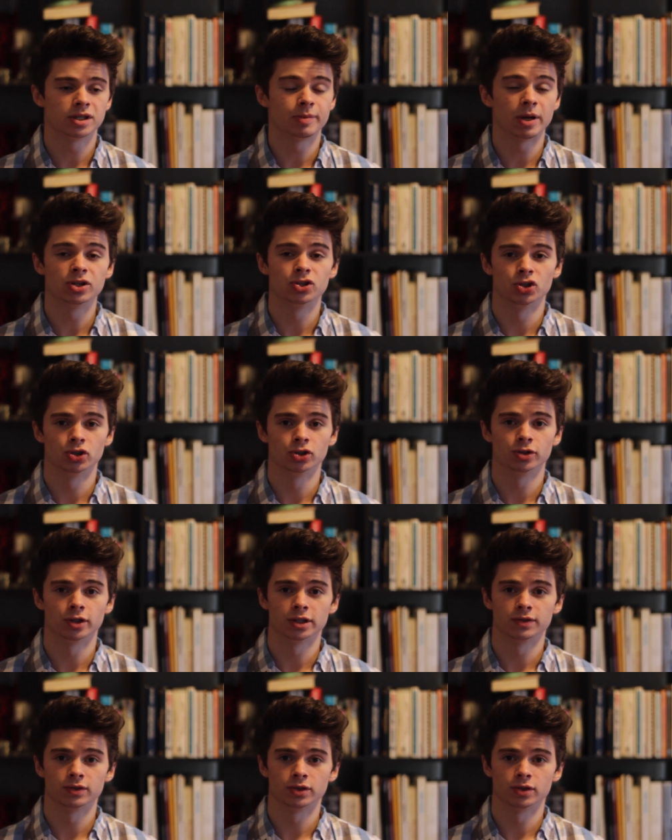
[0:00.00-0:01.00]
Spencer
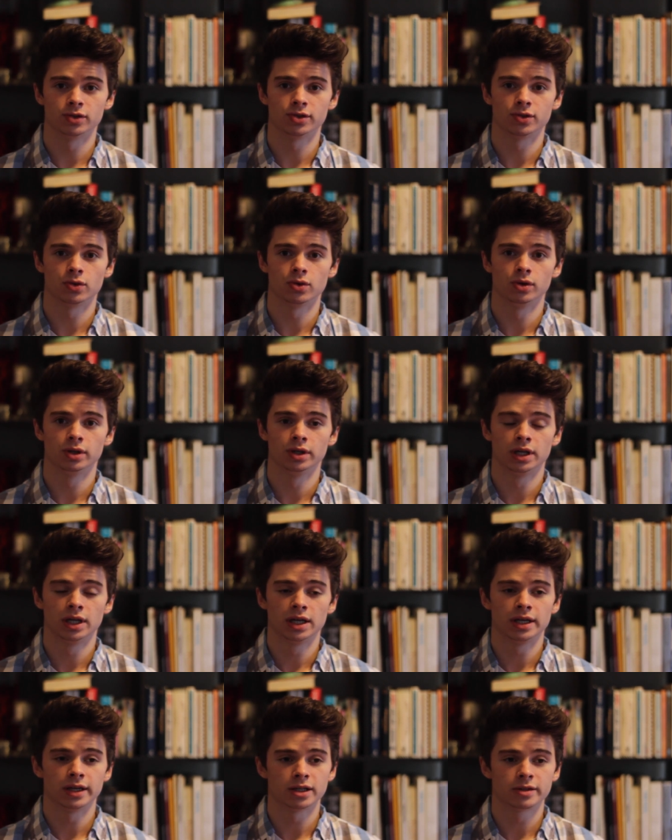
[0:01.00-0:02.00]
transferred to the school.
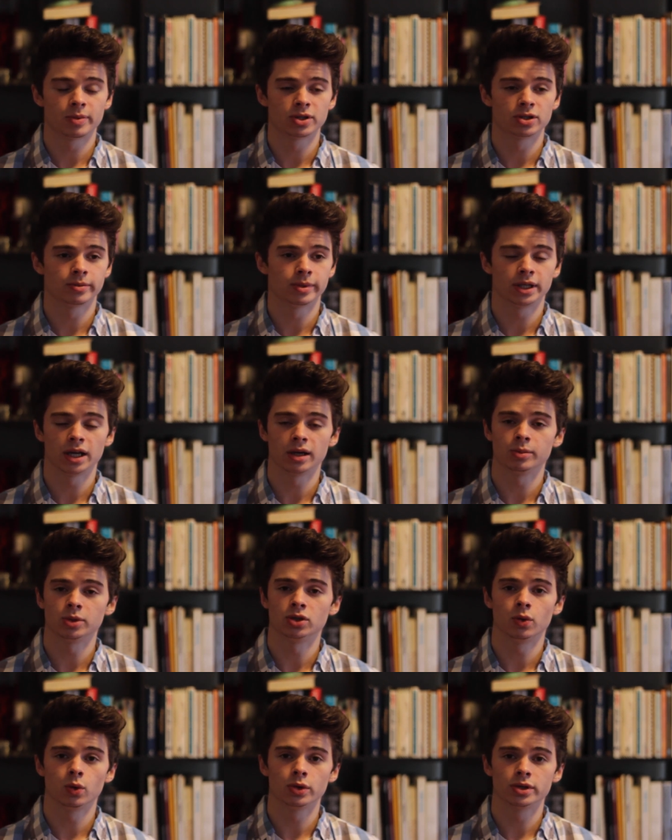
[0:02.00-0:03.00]
Now Spencer became
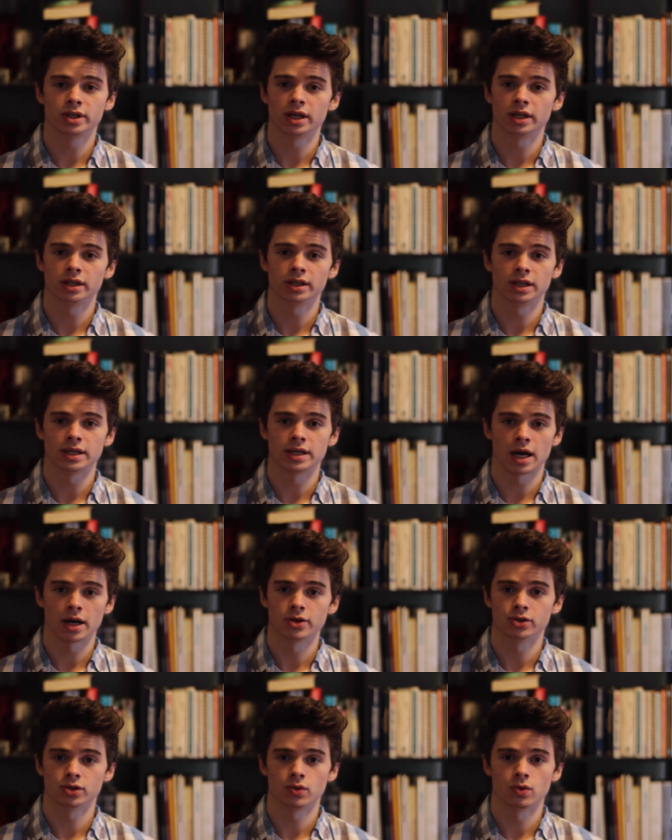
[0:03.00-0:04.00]
the coolest kid in the
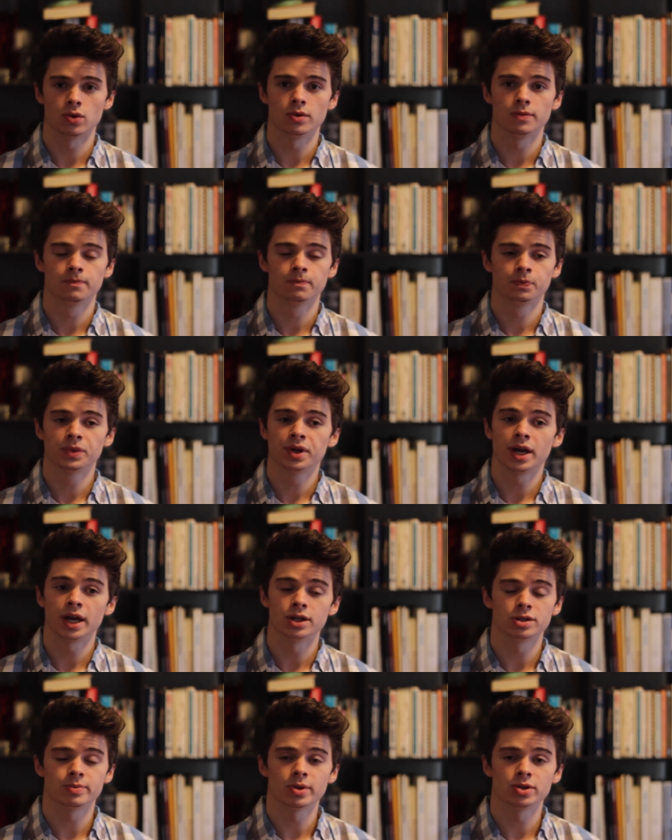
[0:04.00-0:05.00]
entire school,
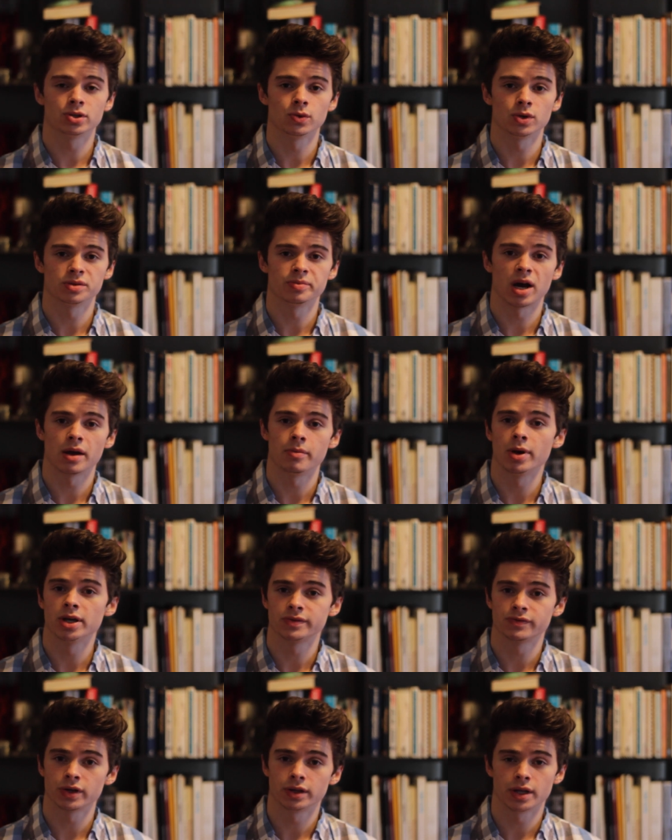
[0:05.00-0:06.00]
and Spencer was my
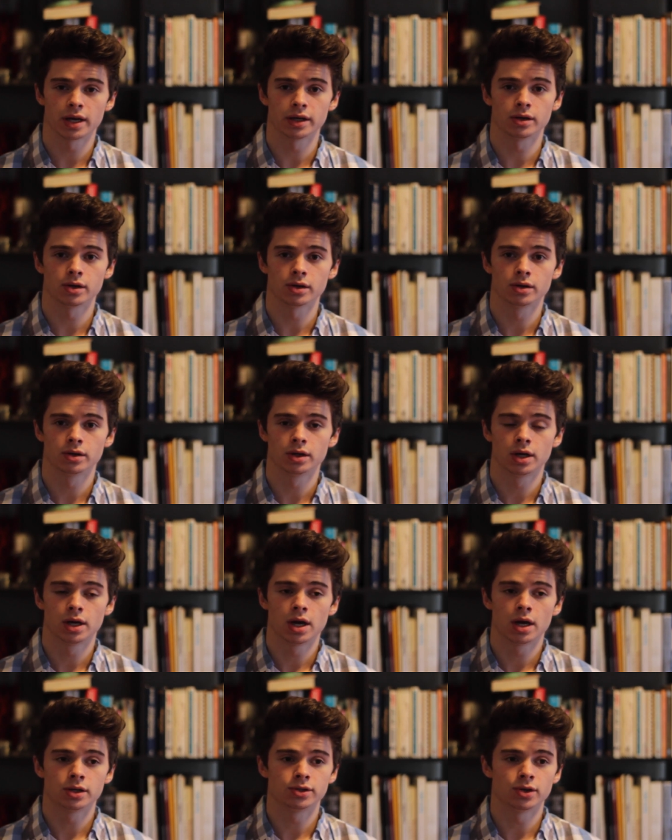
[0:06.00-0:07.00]
best friend that year.
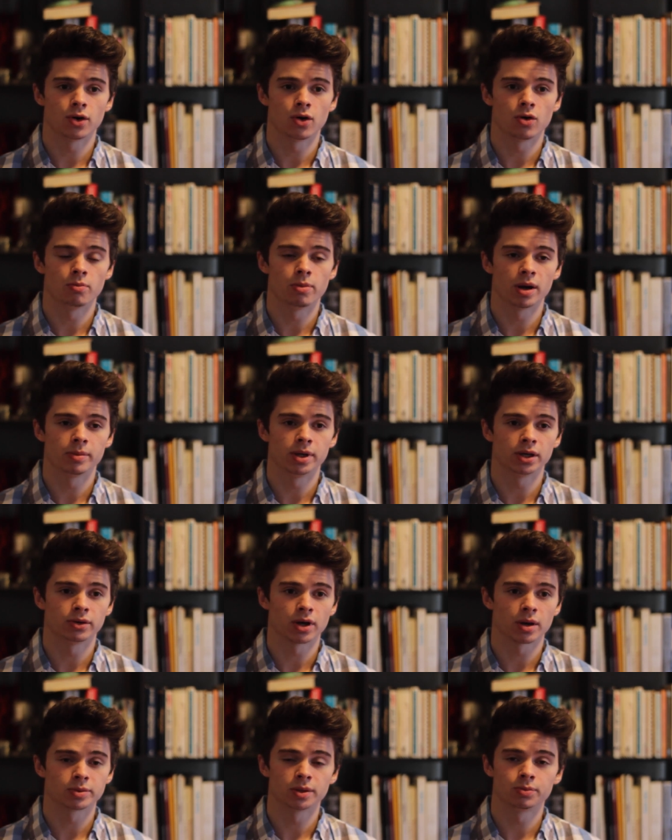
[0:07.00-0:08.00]
So by being
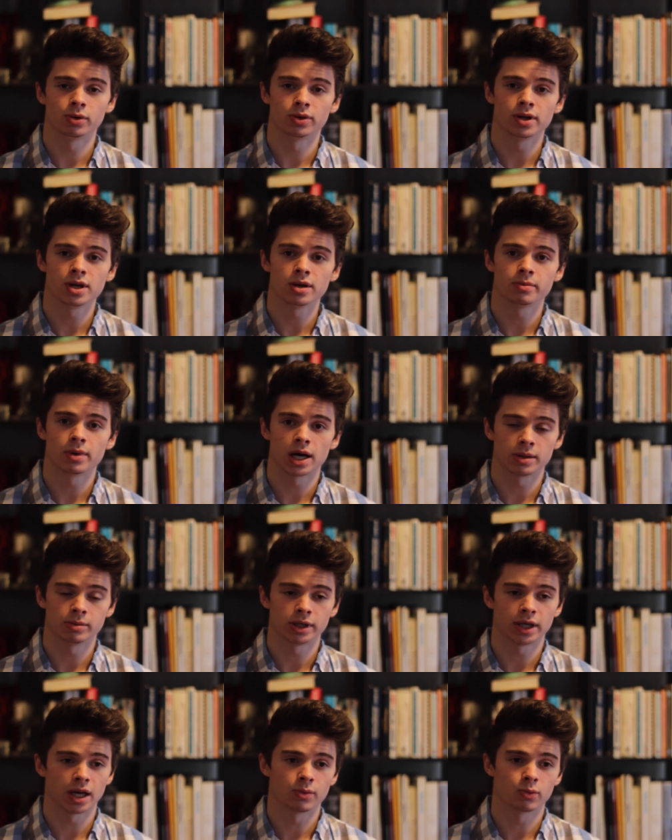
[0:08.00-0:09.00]
wrapped up with him, I
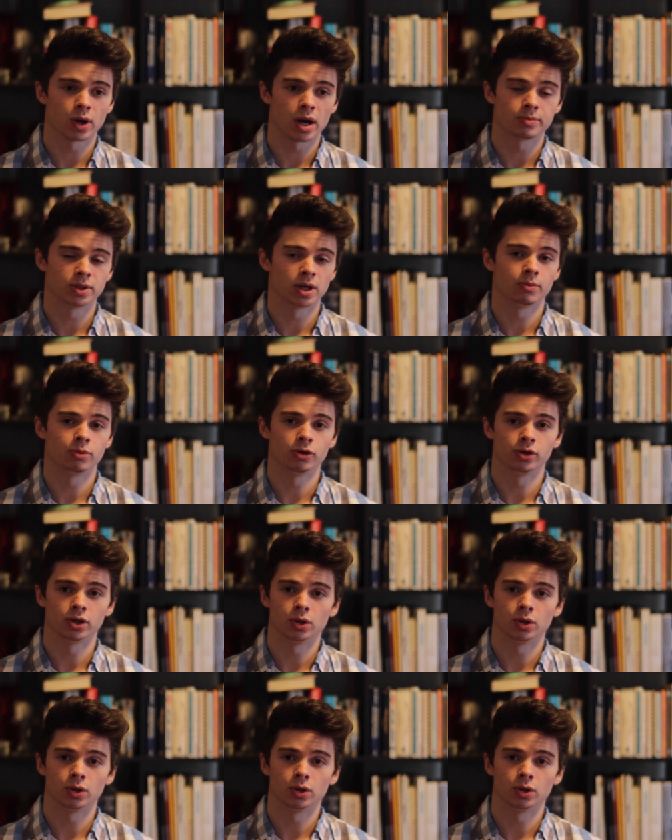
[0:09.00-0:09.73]
became wrapped up with